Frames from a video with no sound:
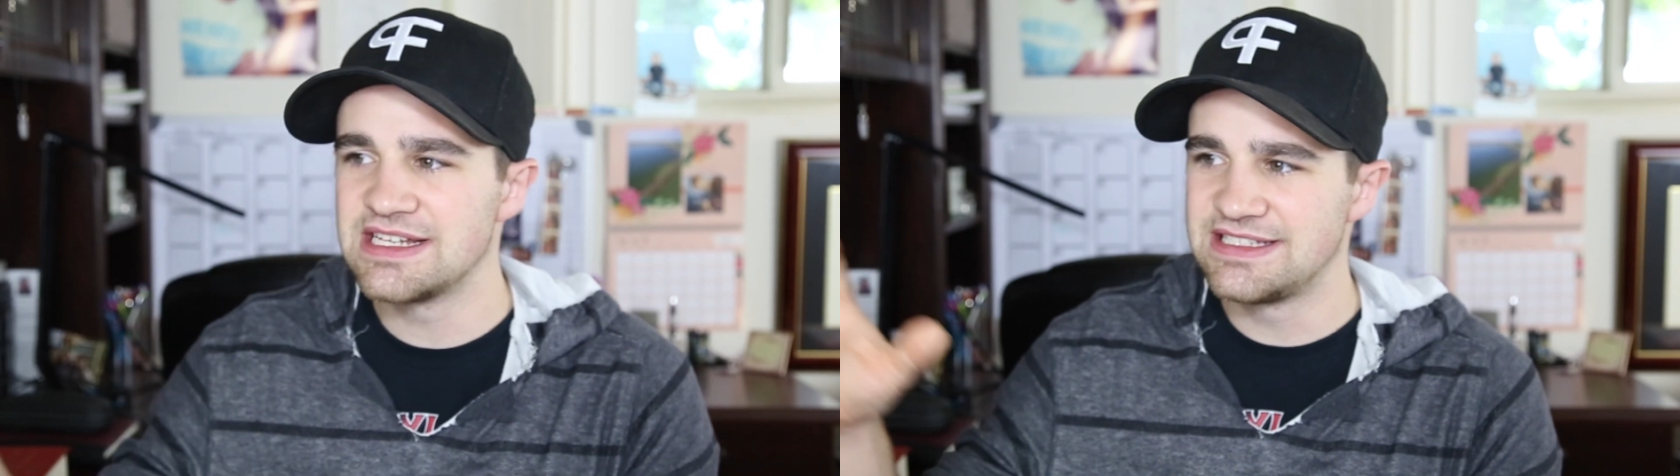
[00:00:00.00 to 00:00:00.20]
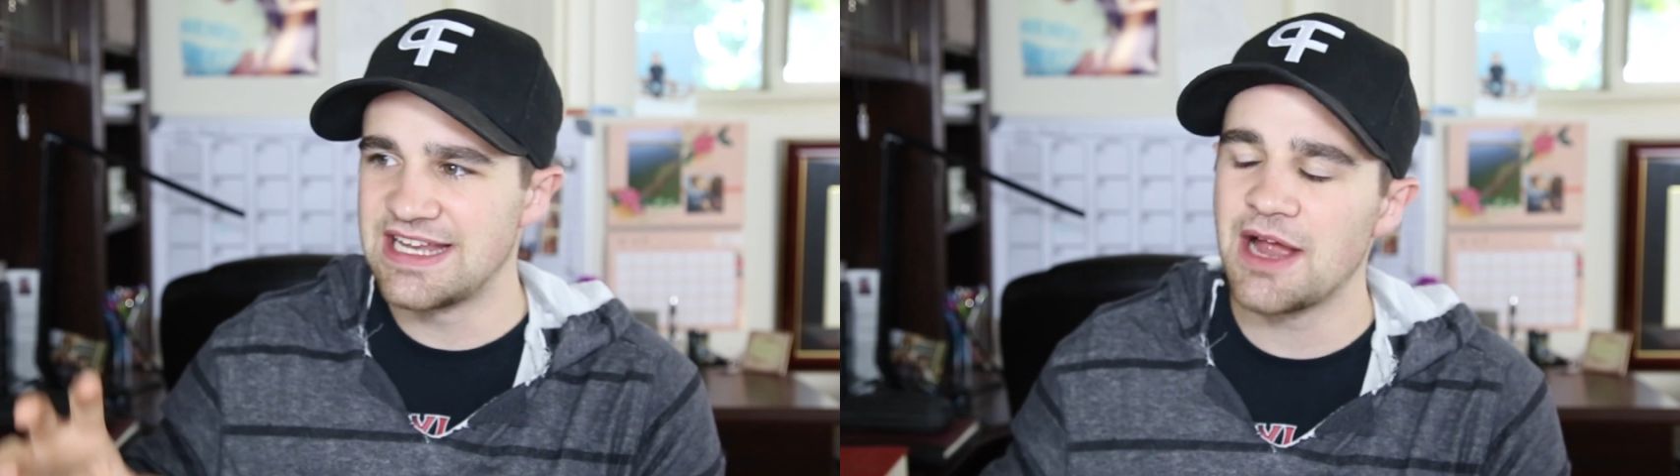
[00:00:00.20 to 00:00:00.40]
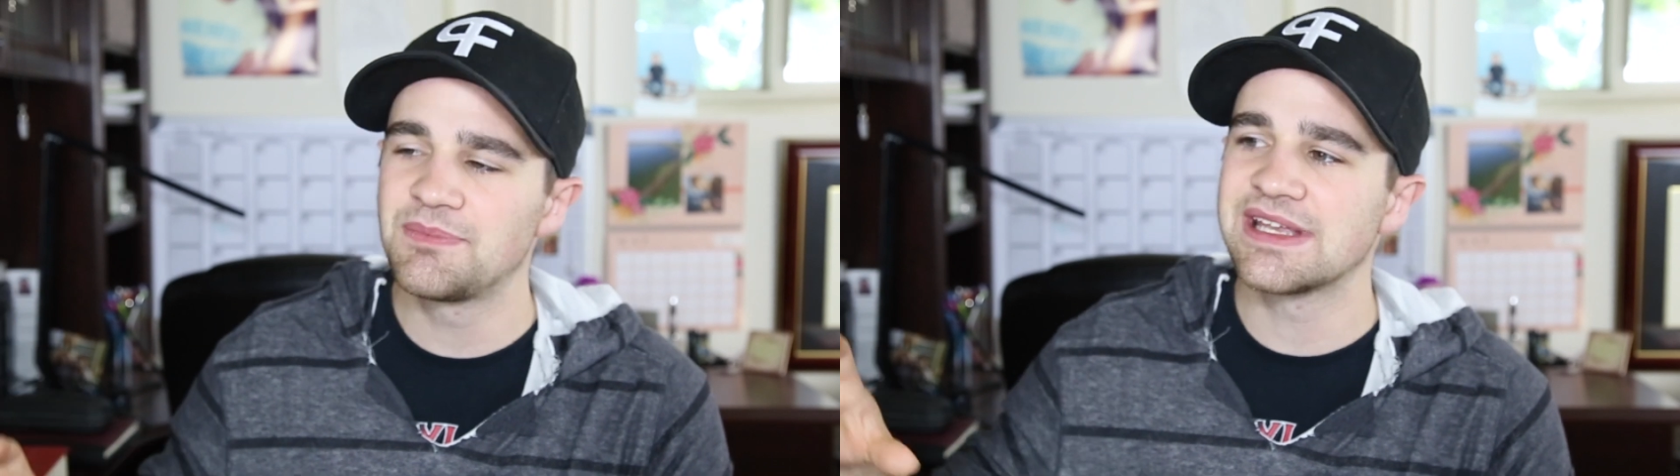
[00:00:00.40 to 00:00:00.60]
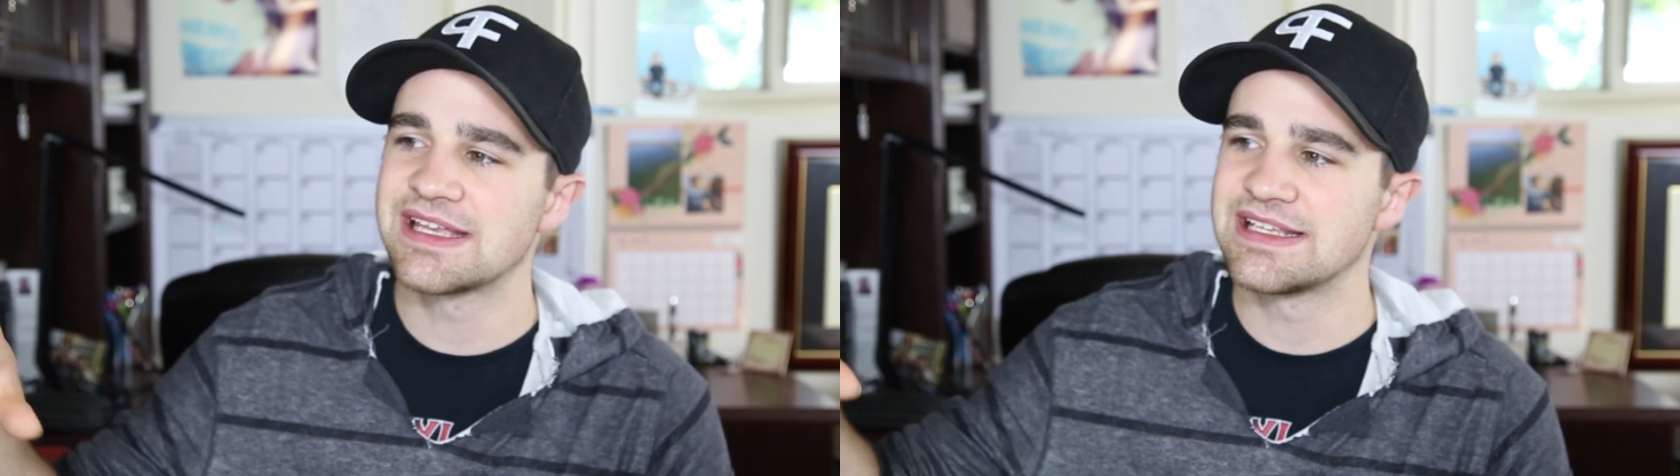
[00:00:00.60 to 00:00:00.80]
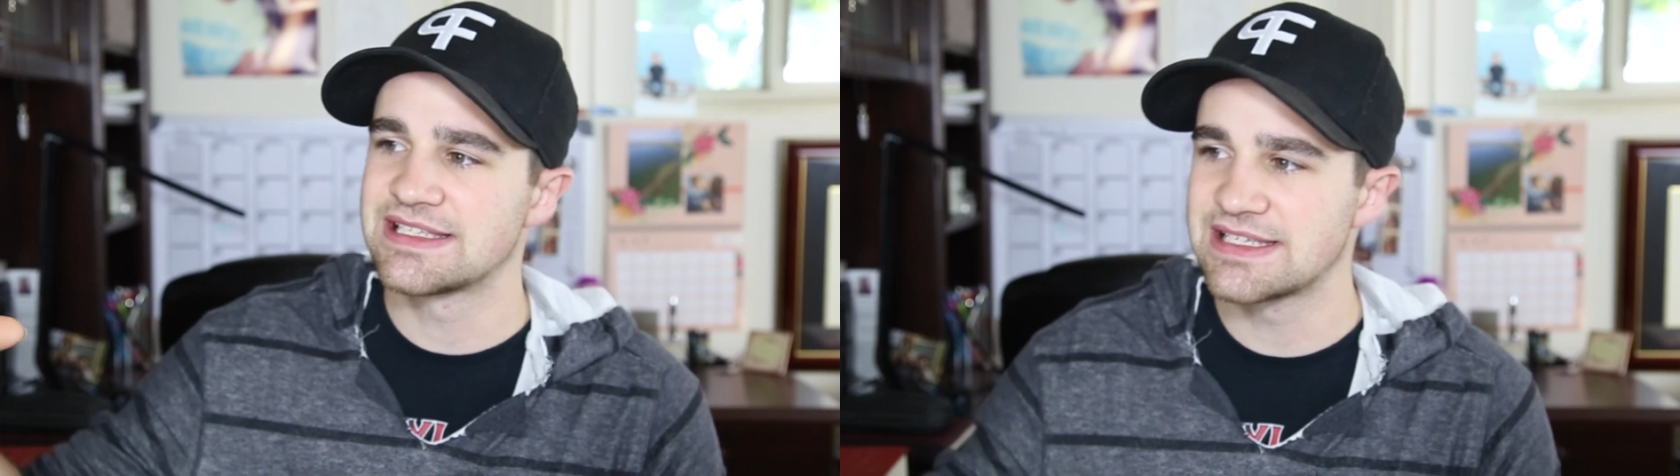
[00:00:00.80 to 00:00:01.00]

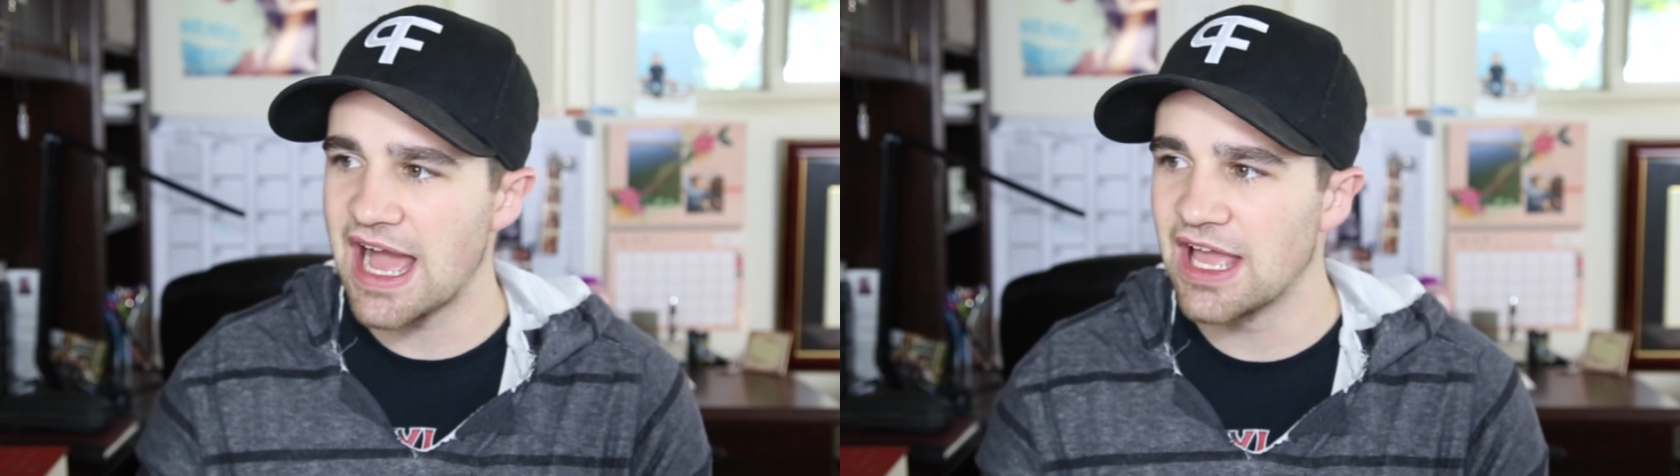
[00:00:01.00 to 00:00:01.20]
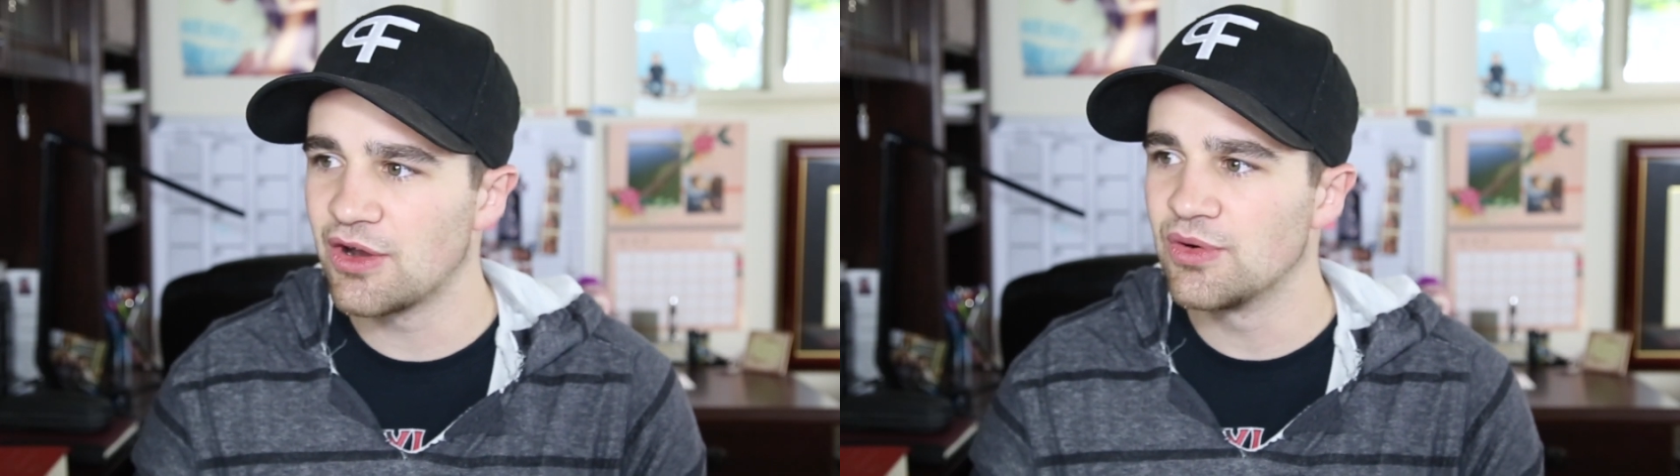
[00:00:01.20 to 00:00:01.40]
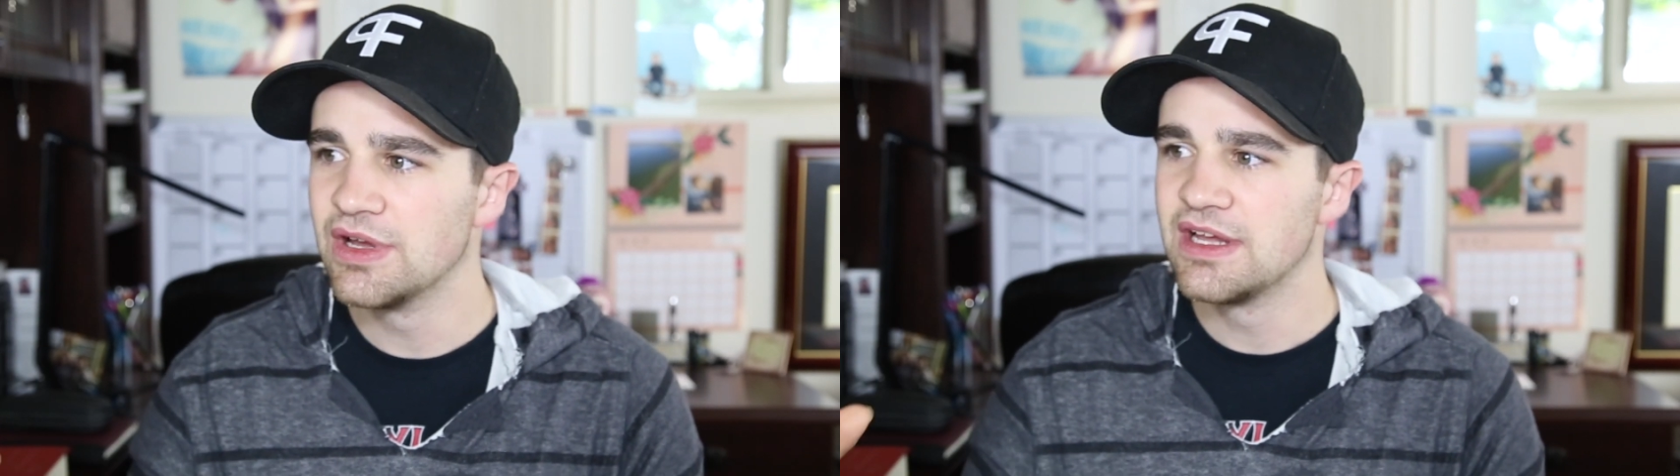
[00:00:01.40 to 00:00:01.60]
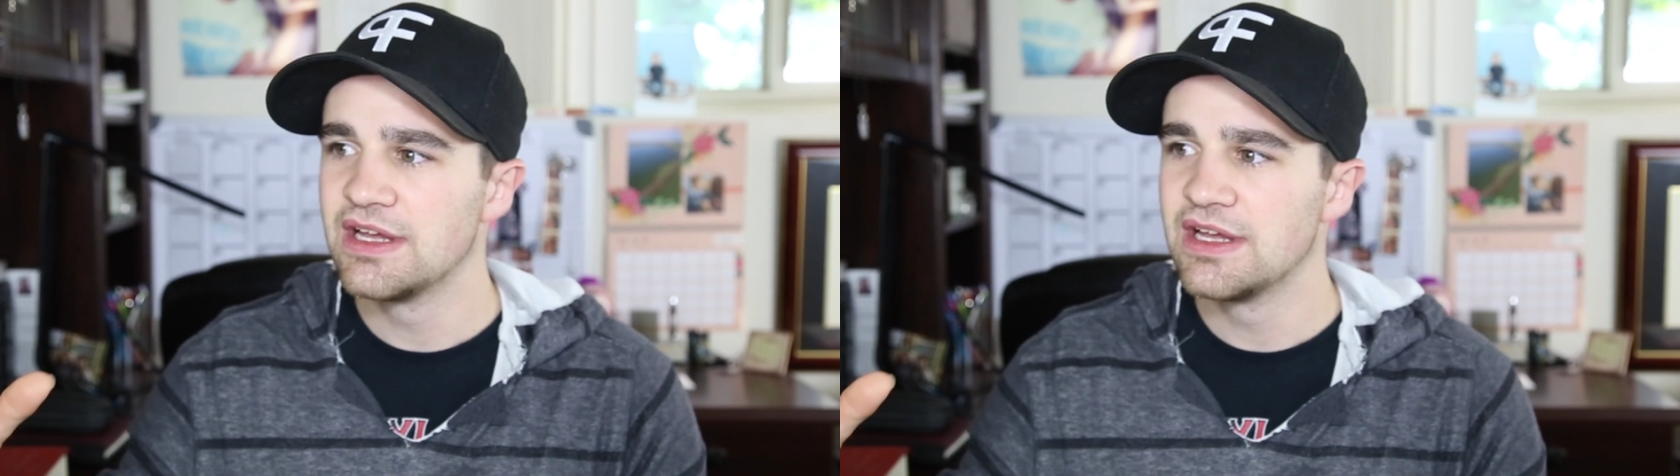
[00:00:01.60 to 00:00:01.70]
adapting his style,